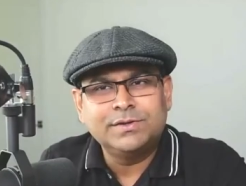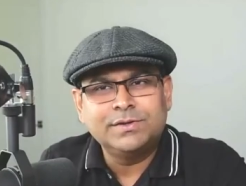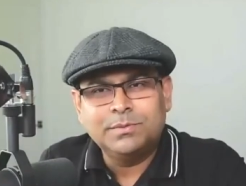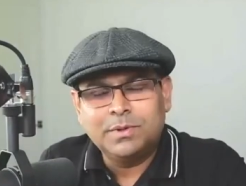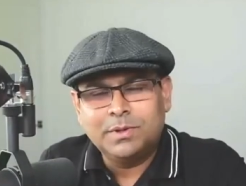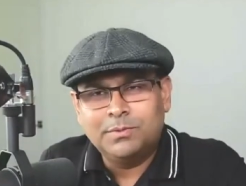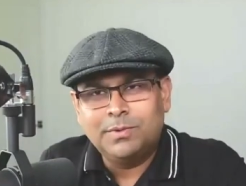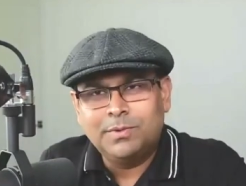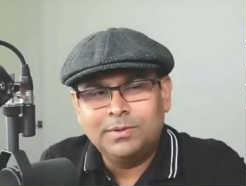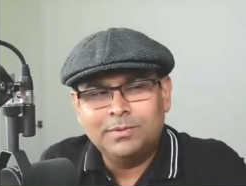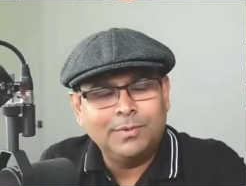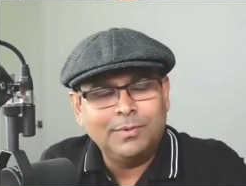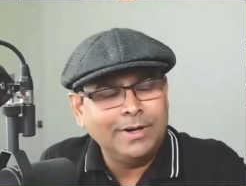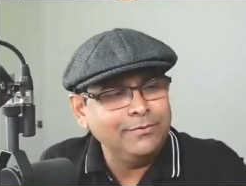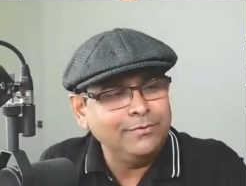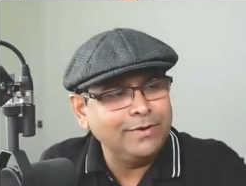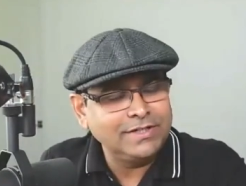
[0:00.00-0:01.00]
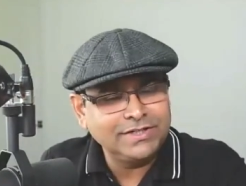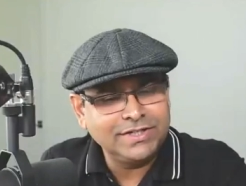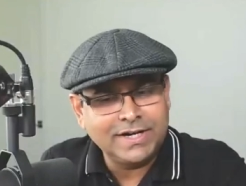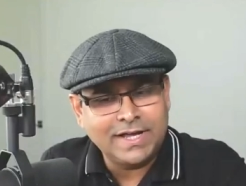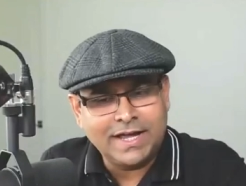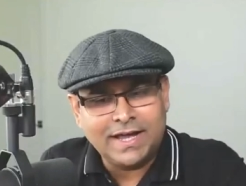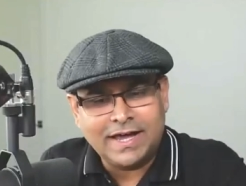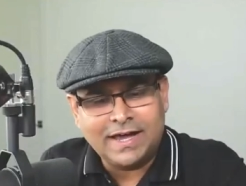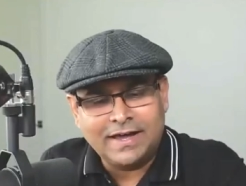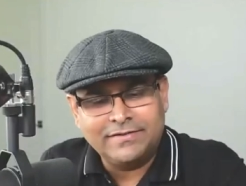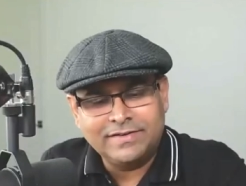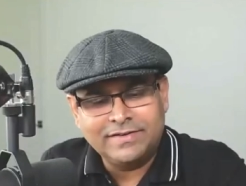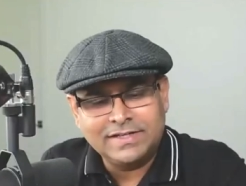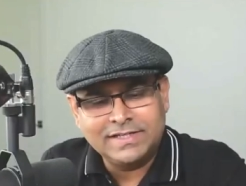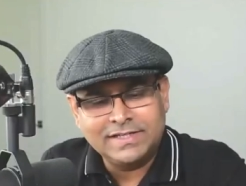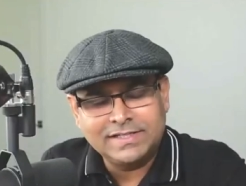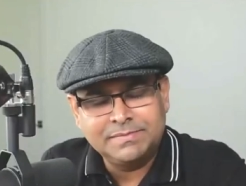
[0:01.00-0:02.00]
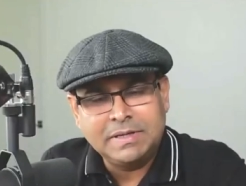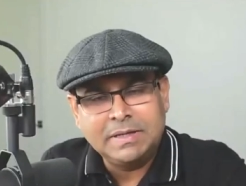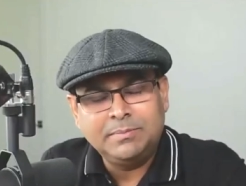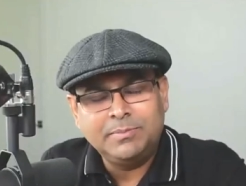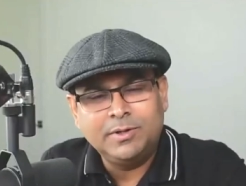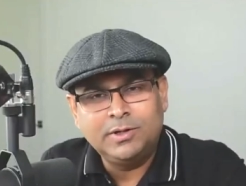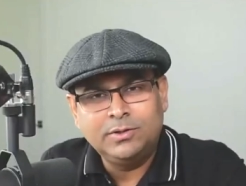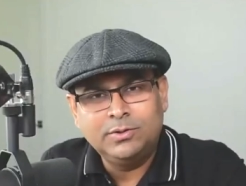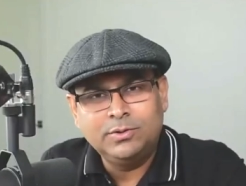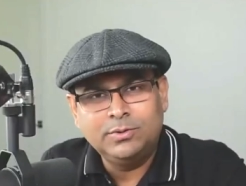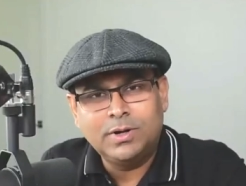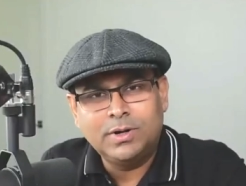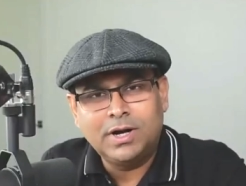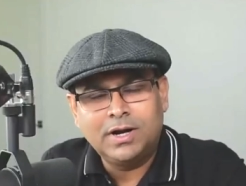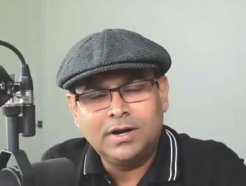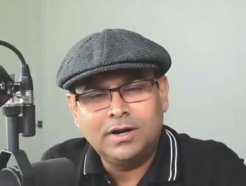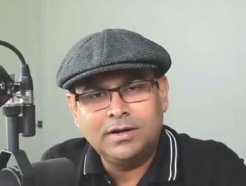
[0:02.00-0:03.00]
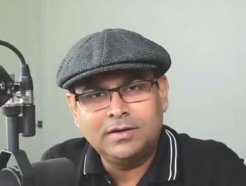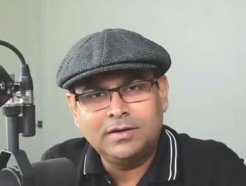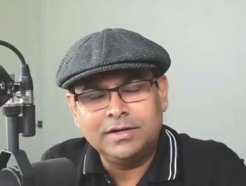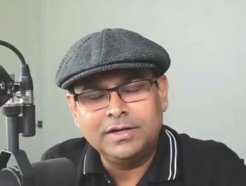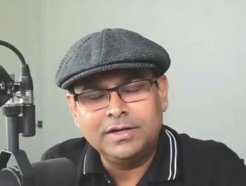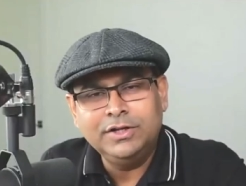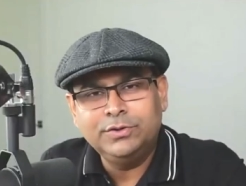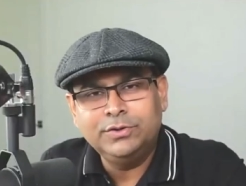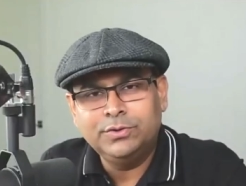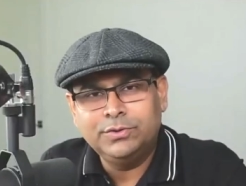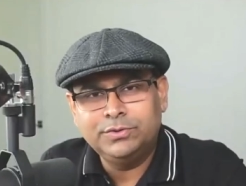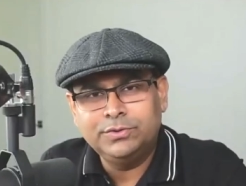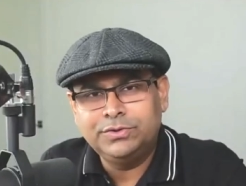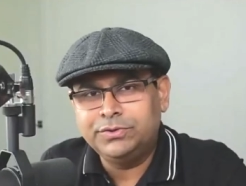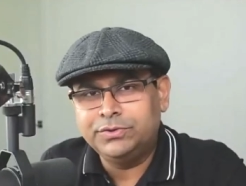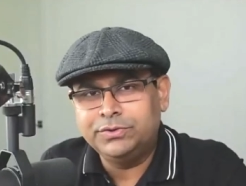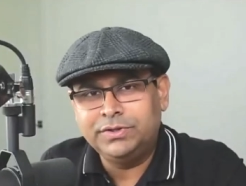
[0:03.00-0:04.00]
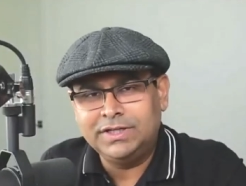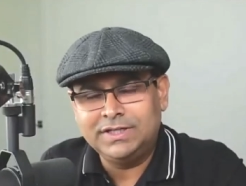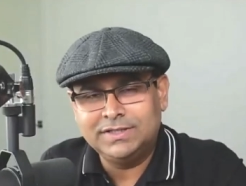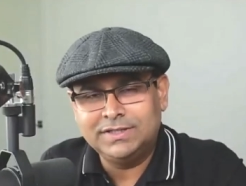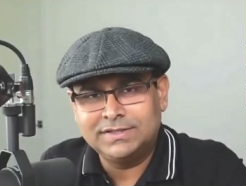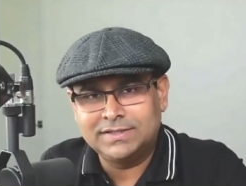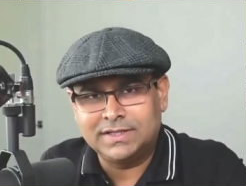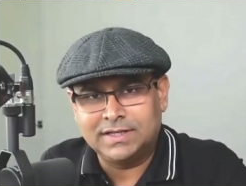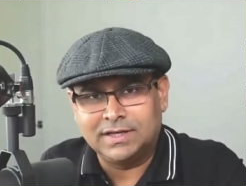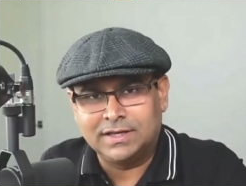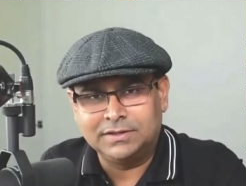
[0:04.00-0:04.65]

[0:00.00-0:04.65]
one question I have is, people who are new to these,